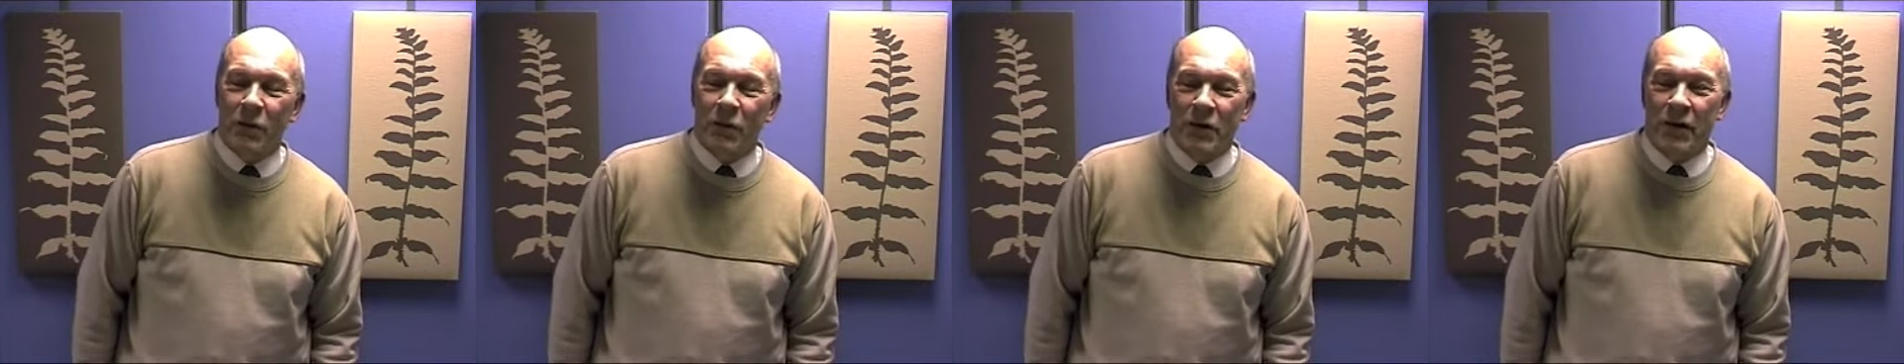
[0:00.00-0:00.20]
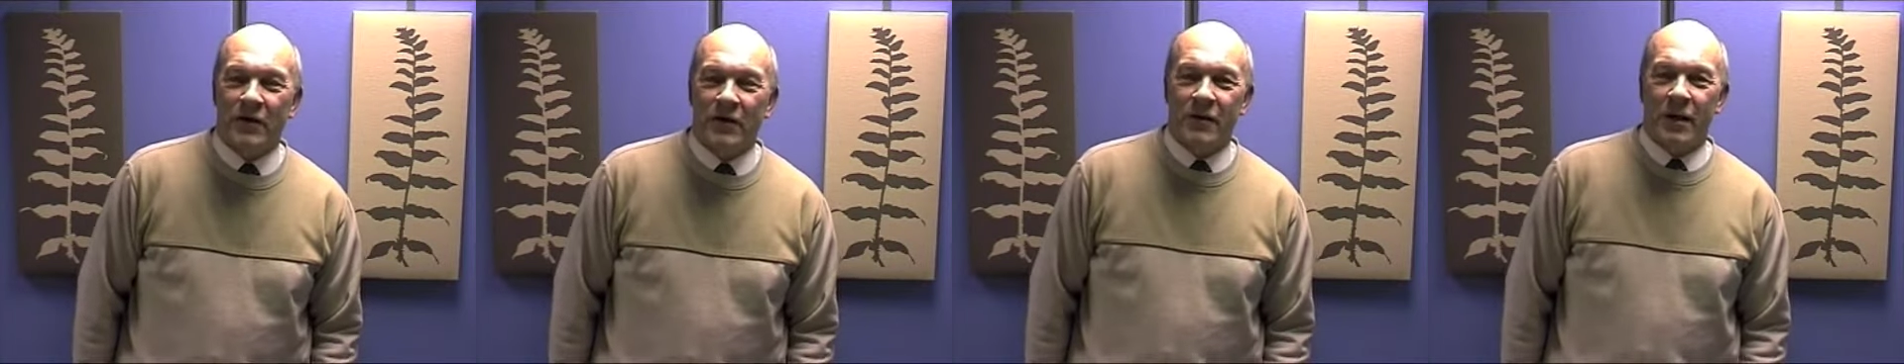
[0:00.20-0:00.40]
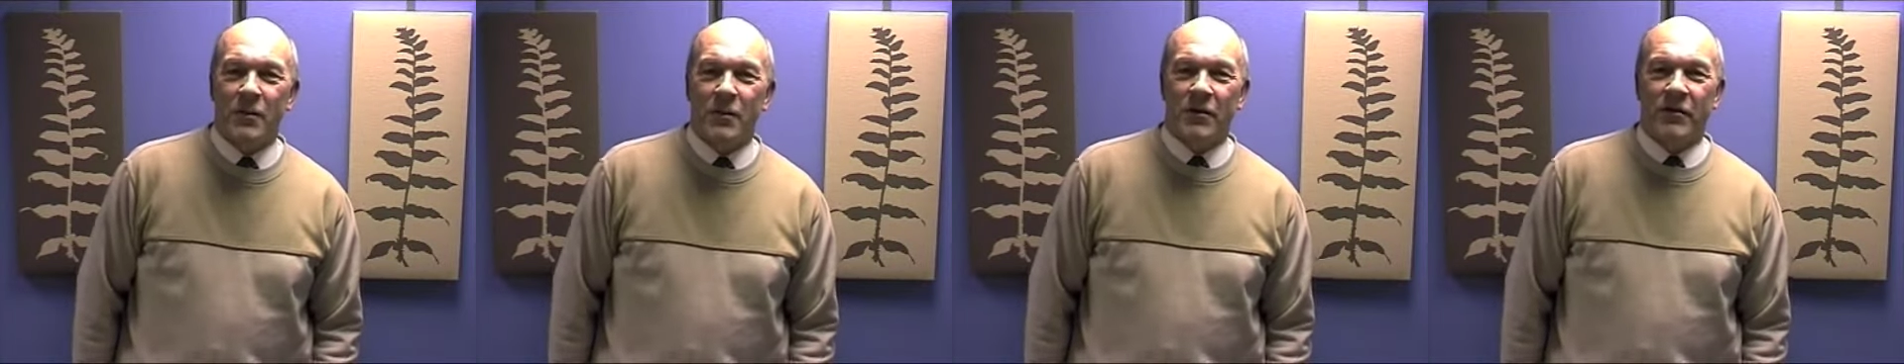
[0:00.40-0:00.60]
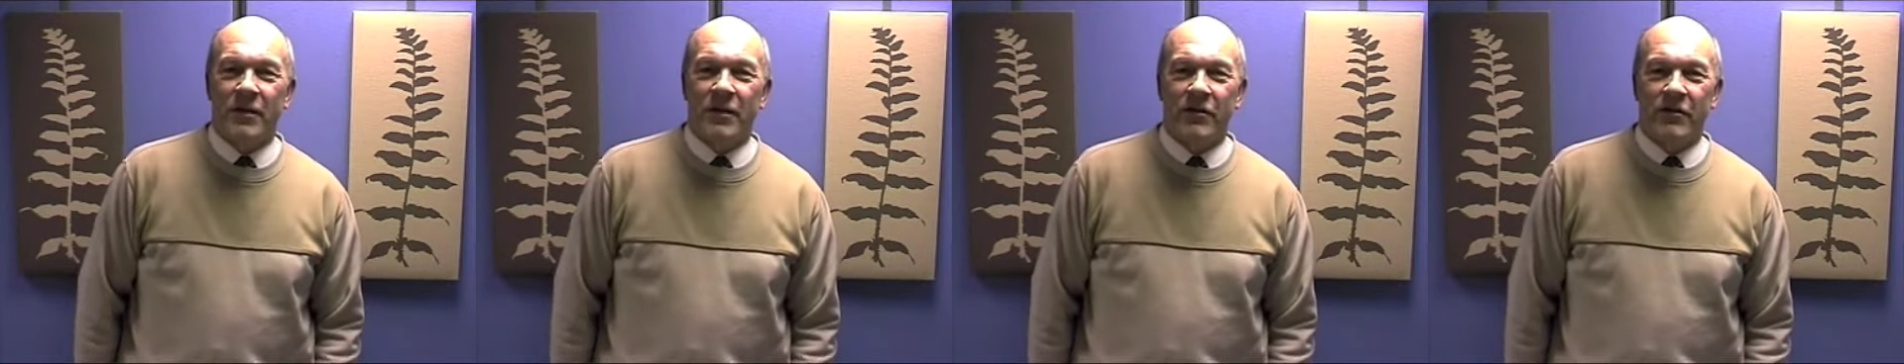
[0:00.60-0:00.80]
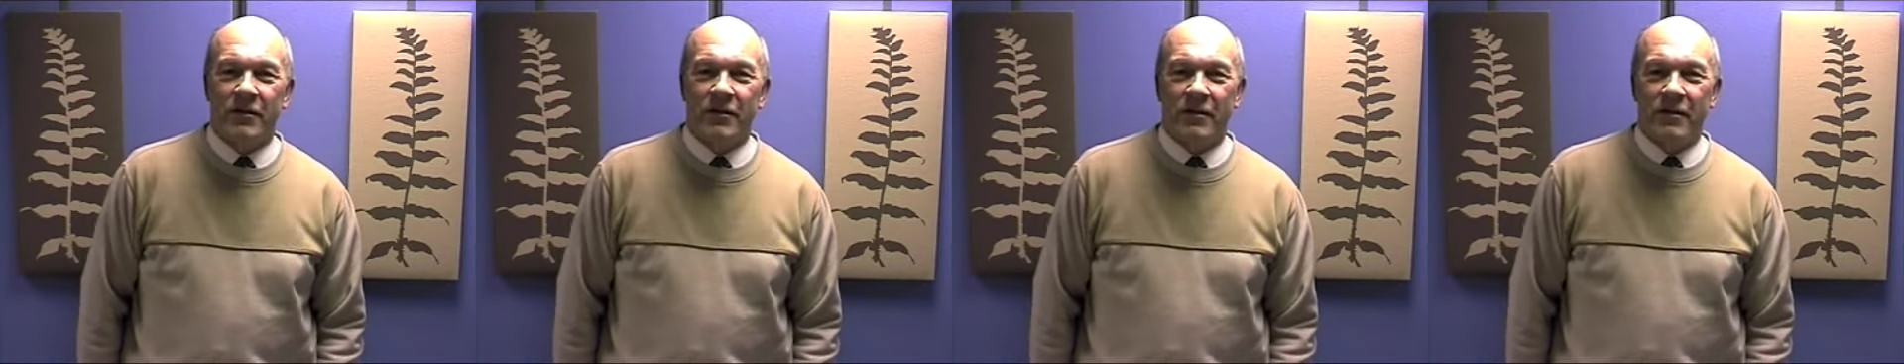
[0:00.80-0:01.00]

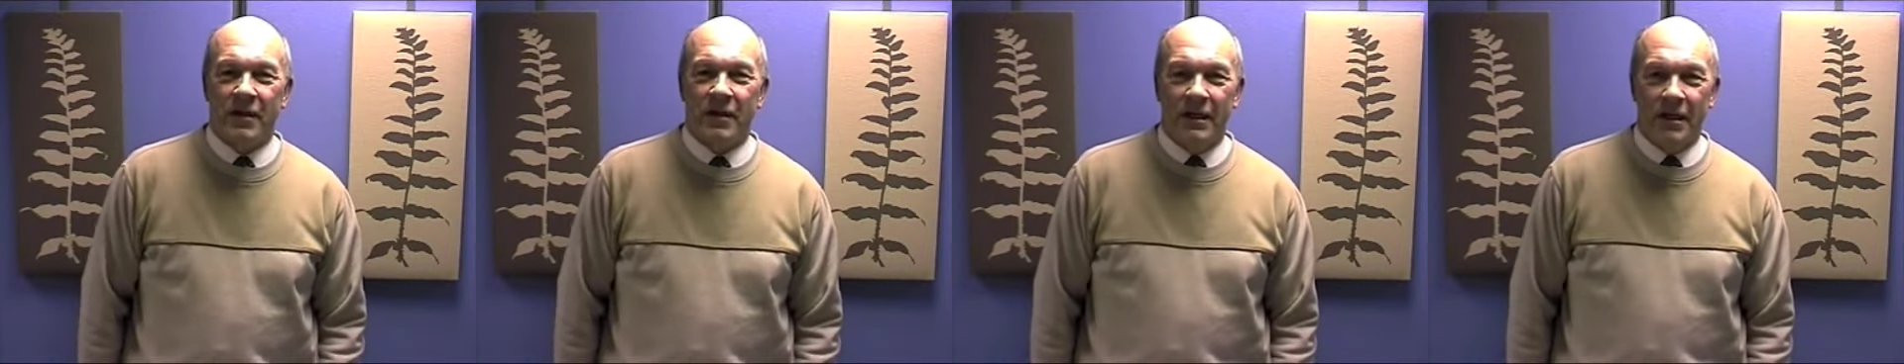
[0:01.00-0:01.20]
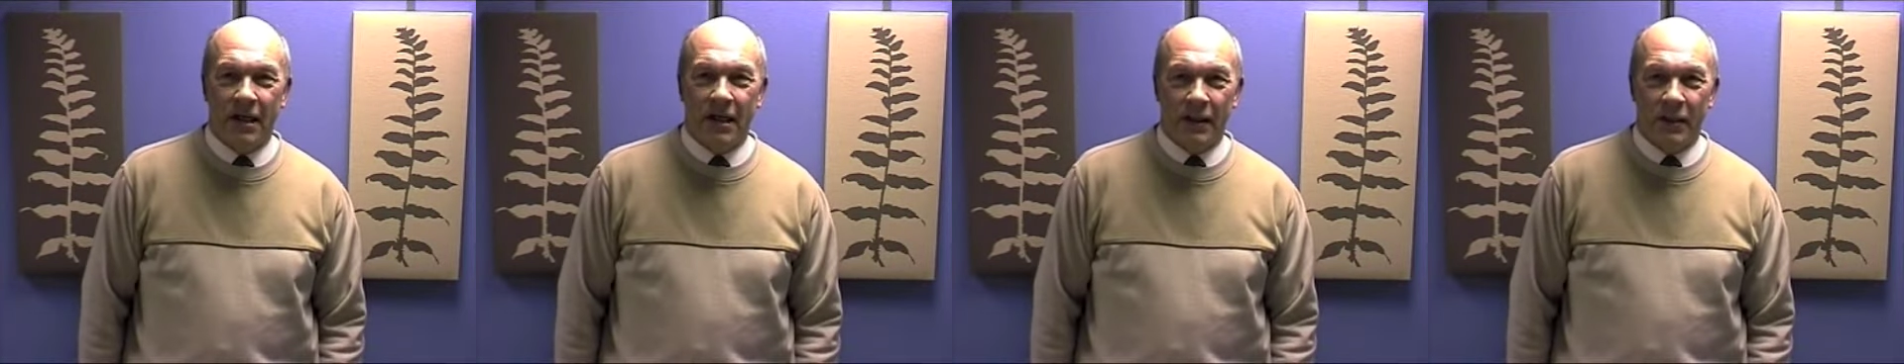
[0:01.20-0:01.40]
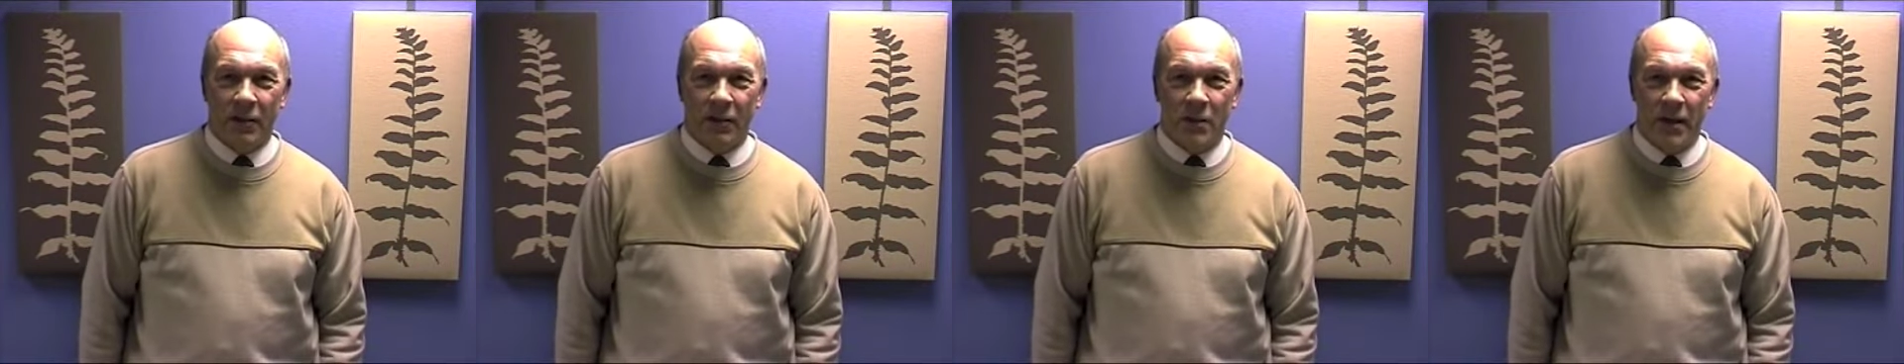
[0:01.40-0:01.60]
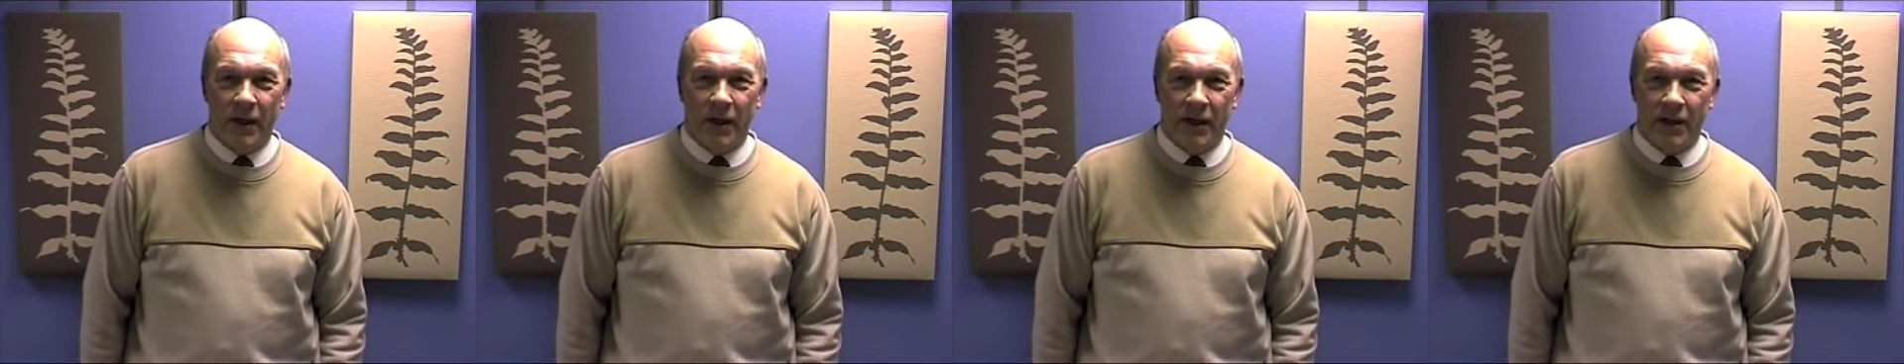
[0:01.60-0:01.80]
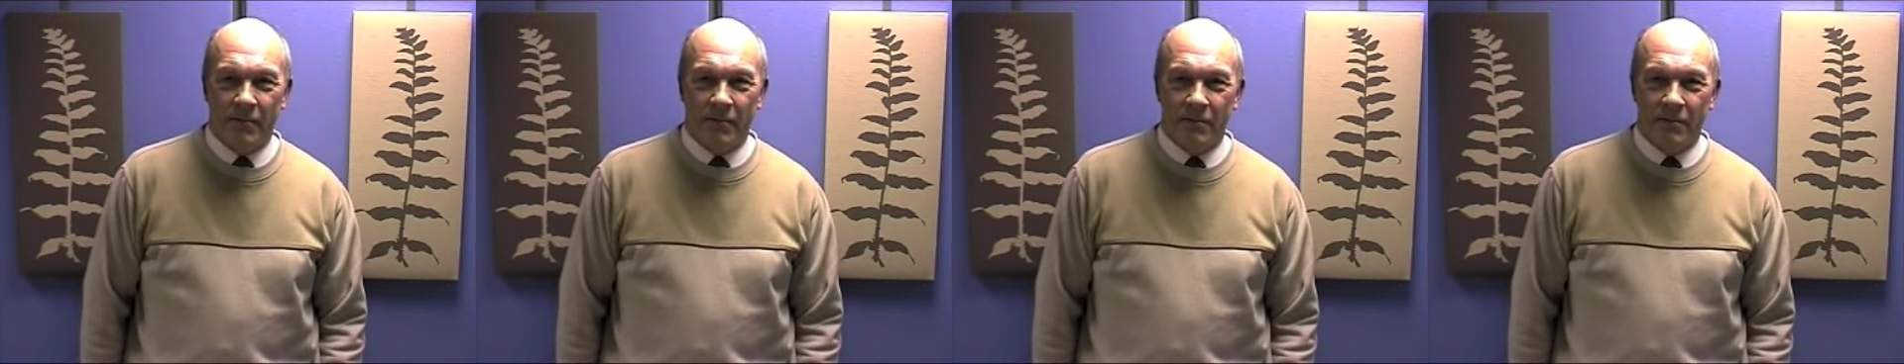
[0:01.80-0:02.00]
presupposition in N L
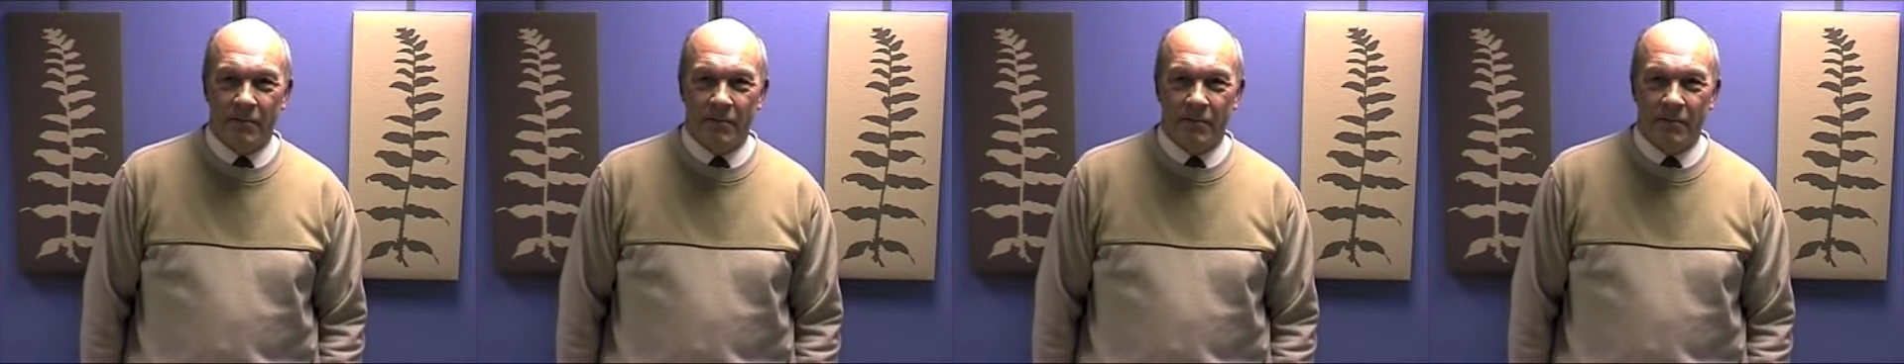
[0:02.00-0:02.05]
P.